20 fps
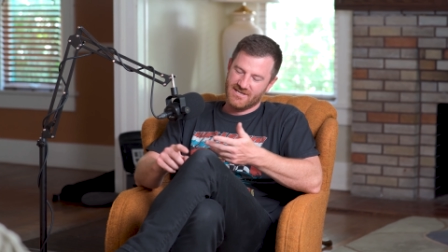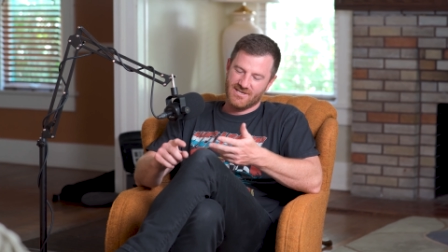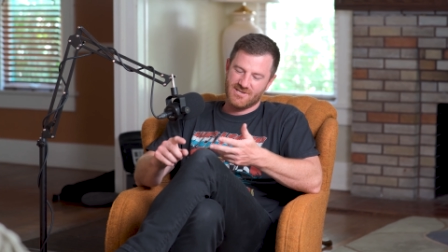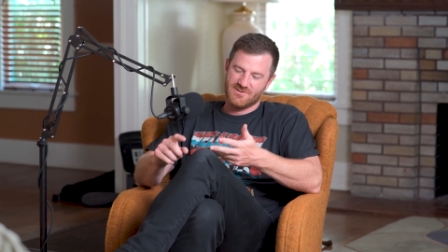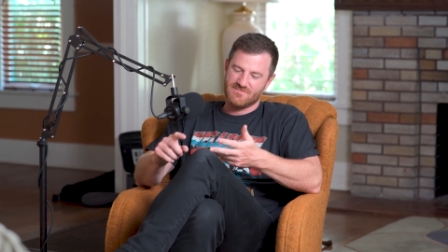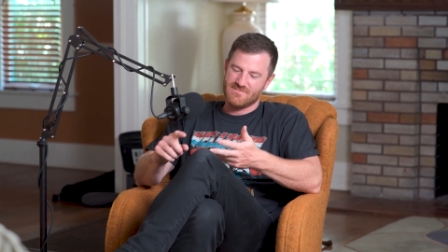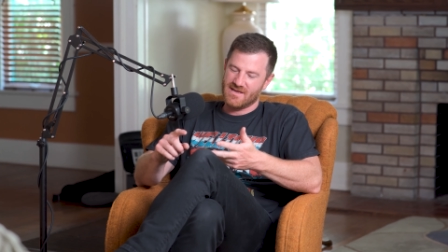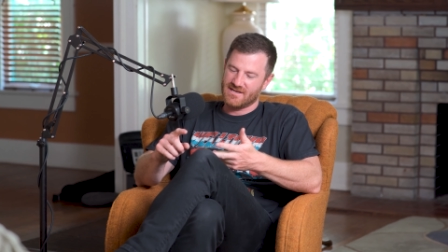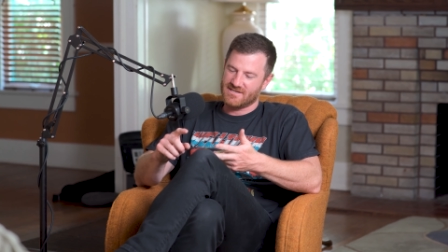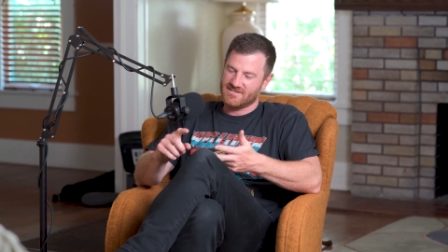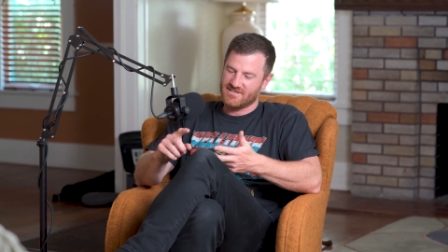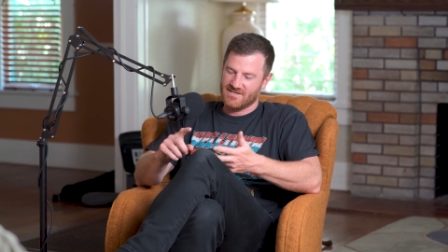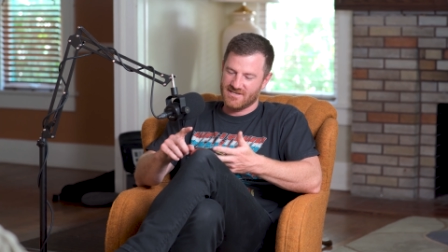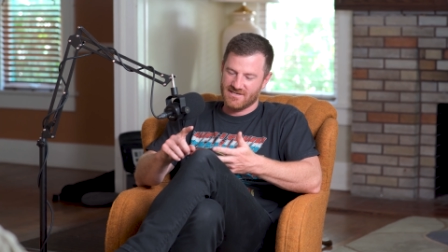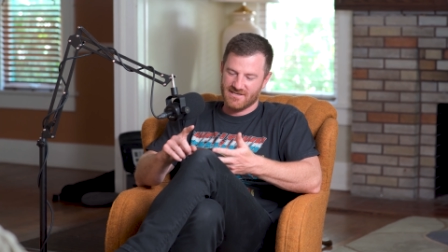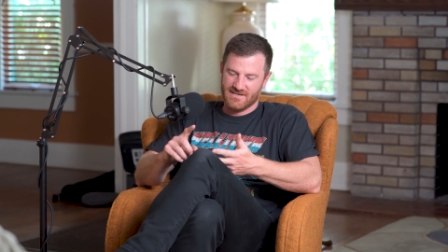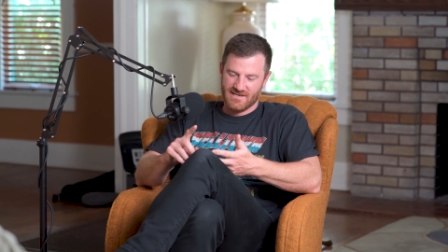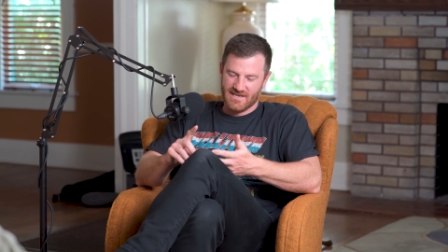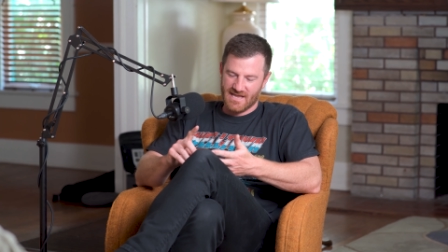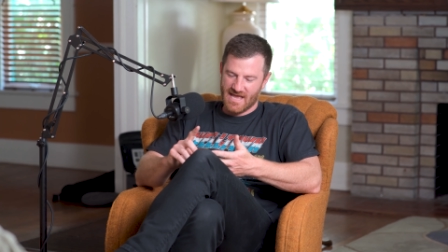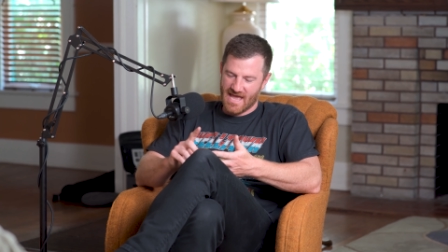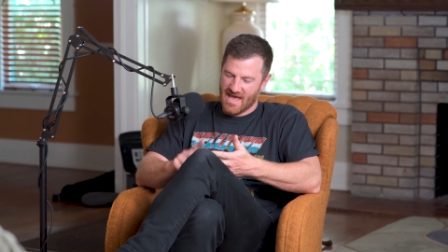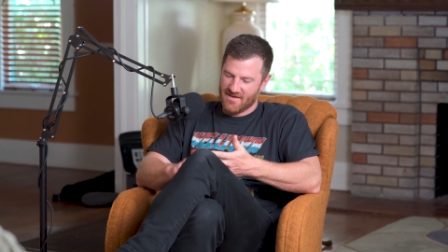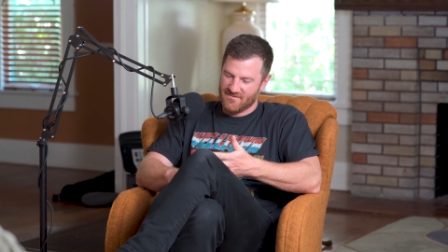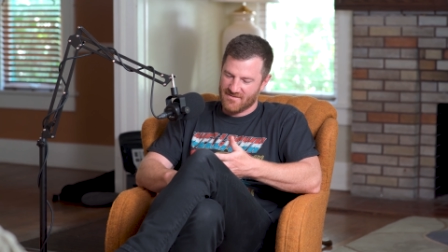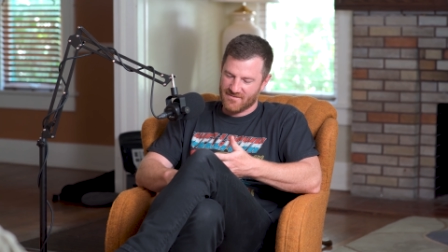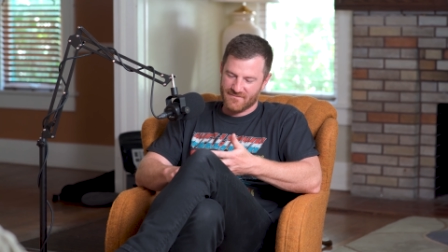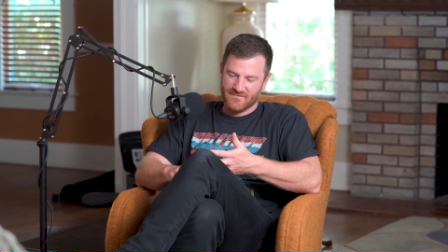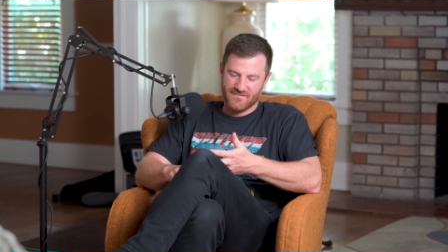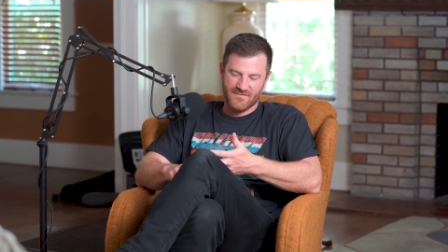You mentioned
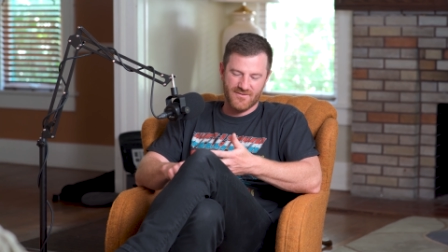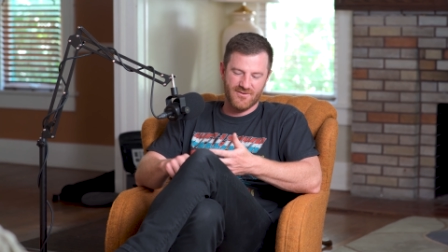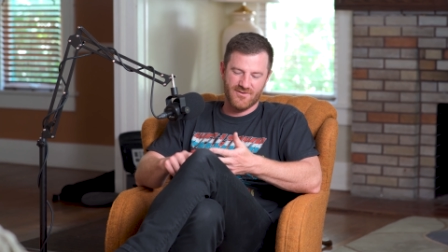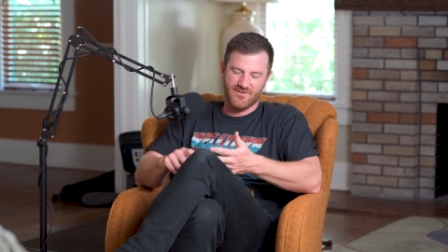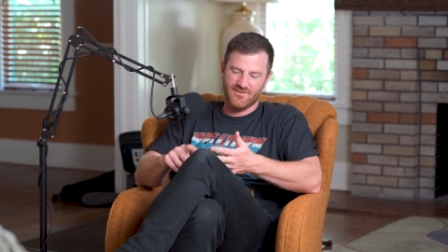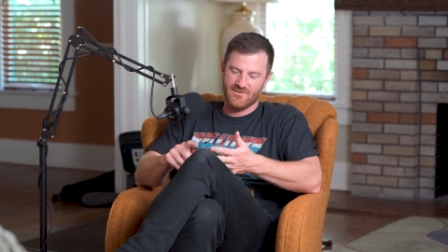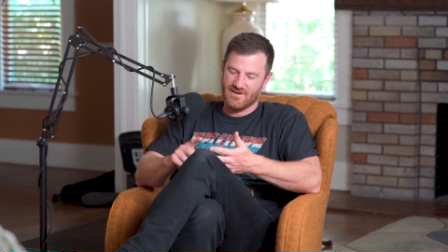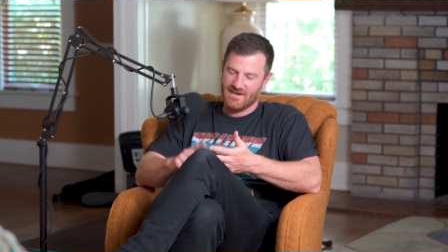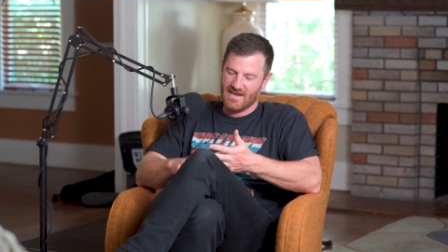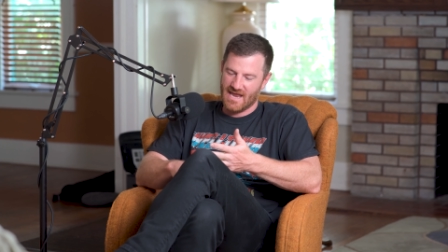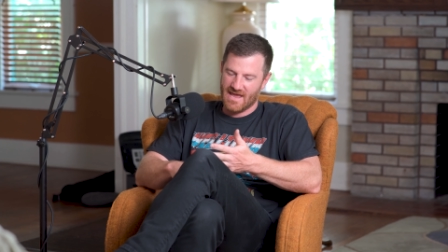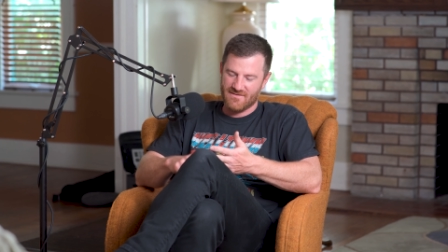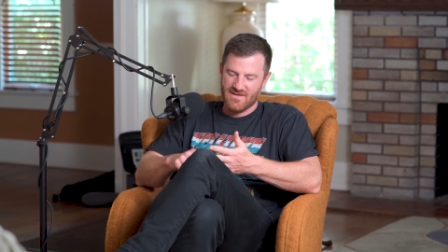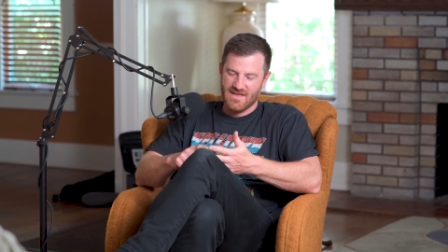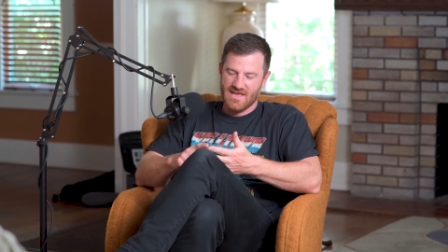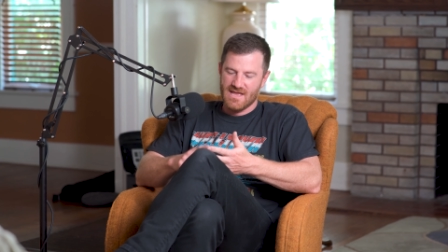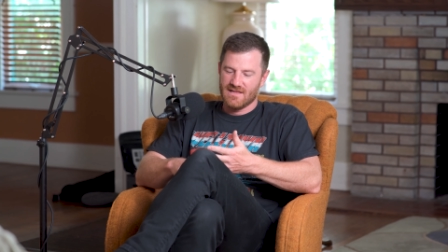having food and uh,